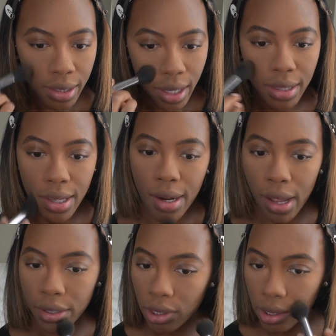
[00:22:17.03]
And then
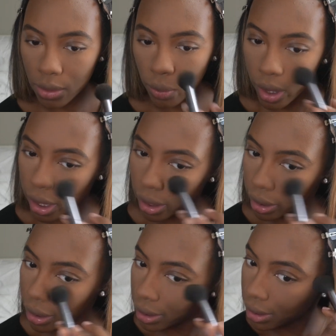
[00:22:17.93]
I just went
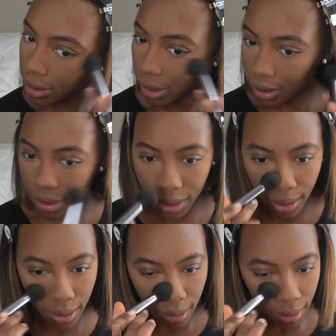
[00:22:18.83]
and
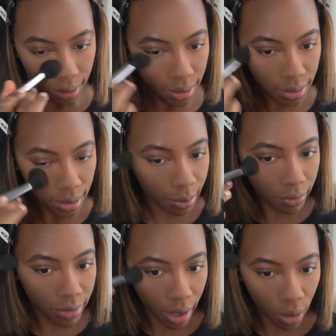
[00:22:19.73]
dusted some
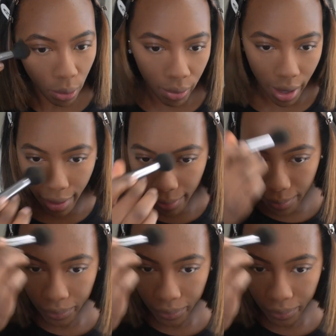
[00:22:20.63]
of that away,